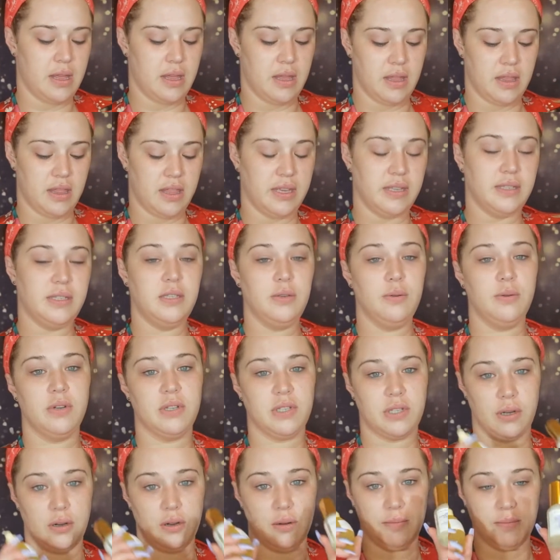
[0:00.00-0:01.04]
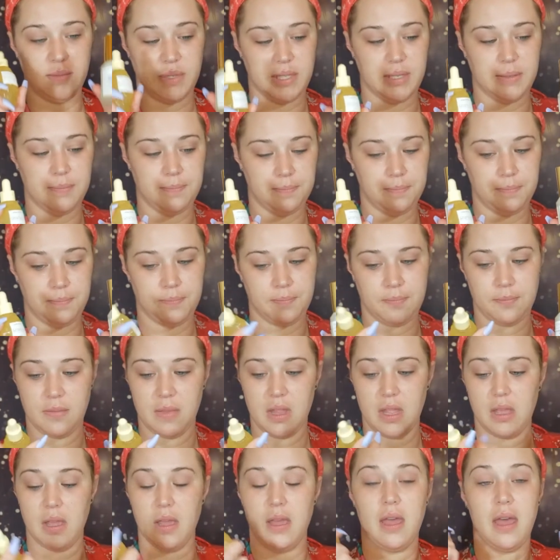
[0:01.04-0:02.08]
these two are serums.
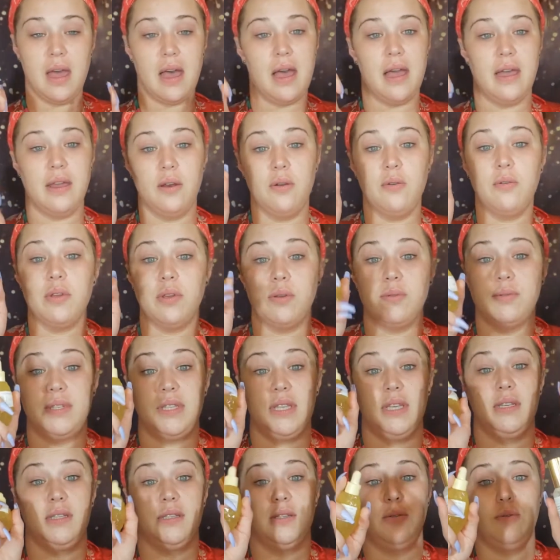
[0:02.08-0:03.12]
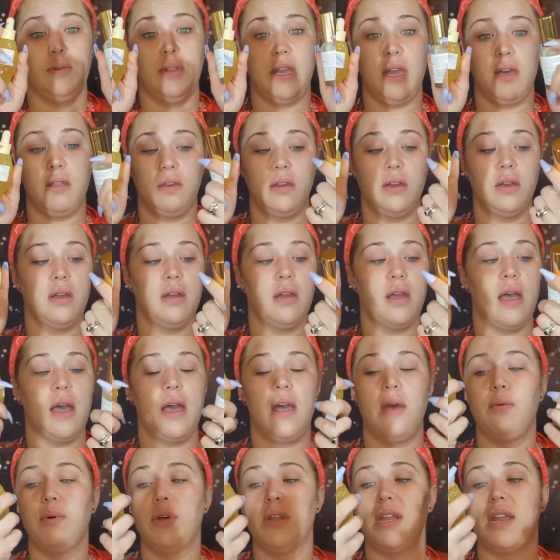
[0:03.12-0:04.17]
I don't use these two together.
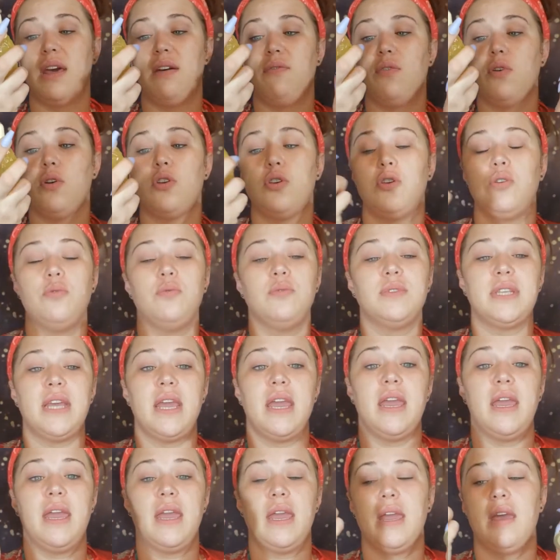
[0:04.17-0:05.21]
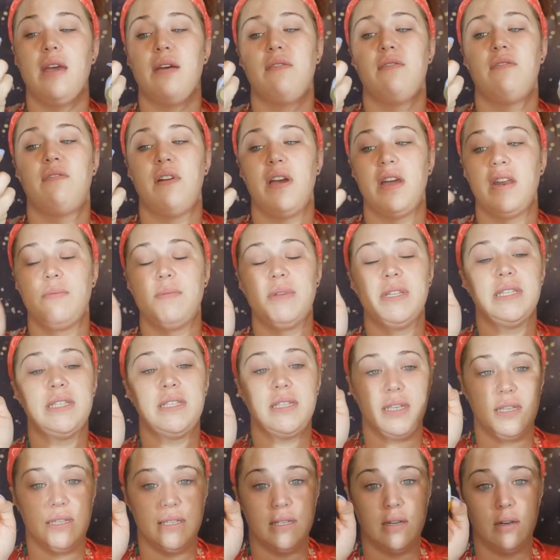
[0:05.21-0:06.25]
I will never use a vitamin
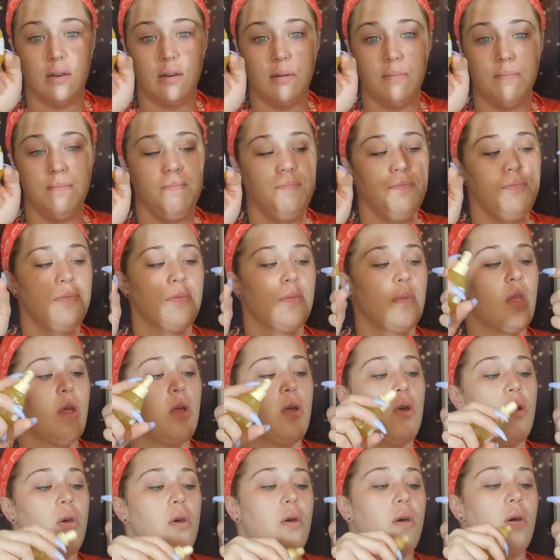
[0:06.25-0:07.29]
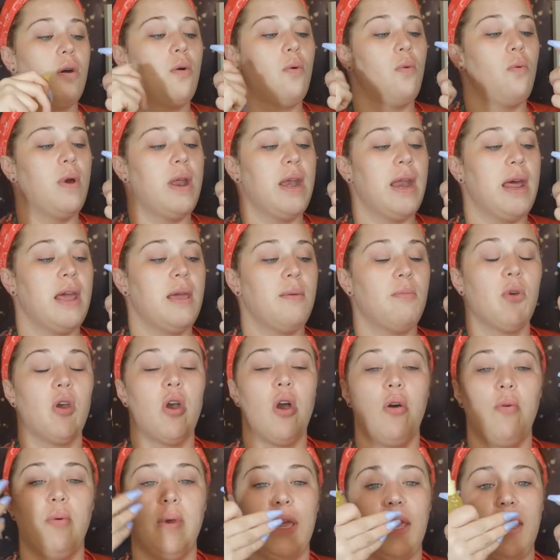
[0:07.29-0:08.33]
C serum when I'm
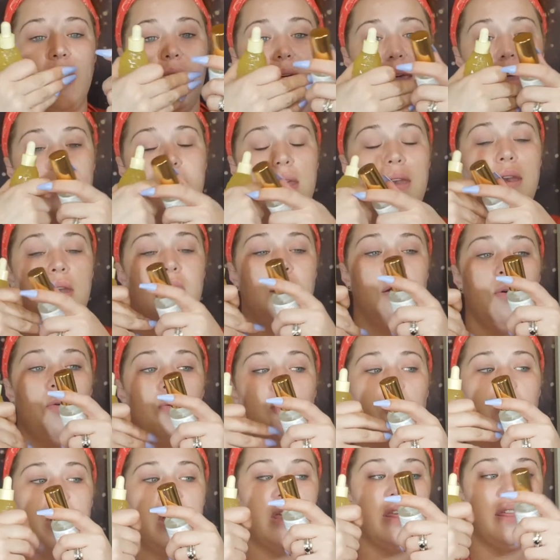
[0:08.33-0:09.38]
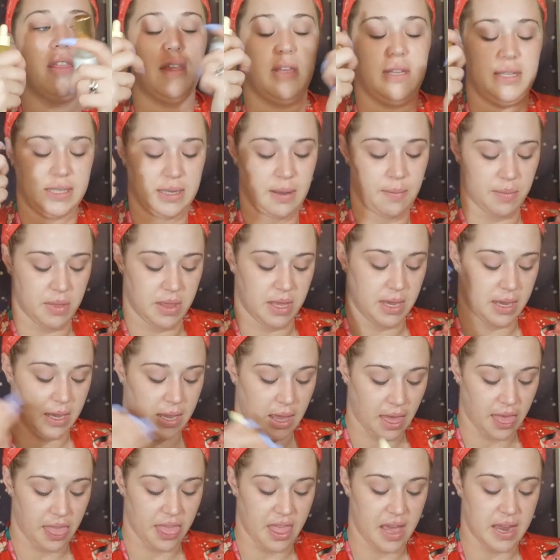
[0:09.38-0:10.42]
going in with something
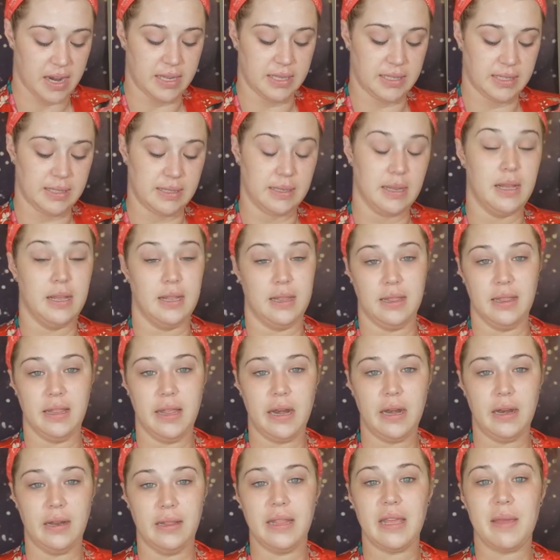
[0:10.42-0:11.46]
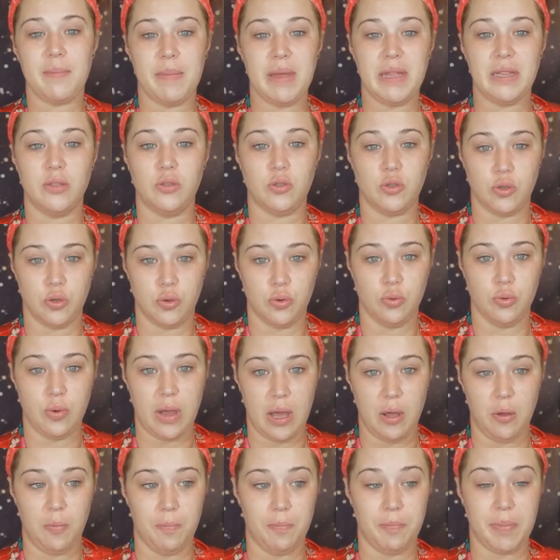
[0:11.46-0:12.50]
that is literally meant to
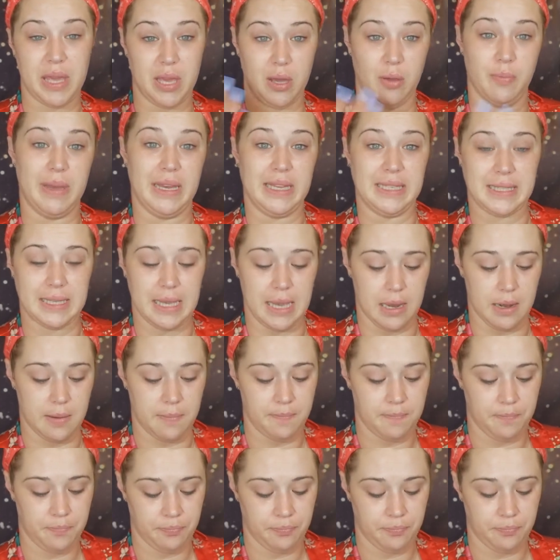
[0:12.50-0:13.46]
help peel my skin.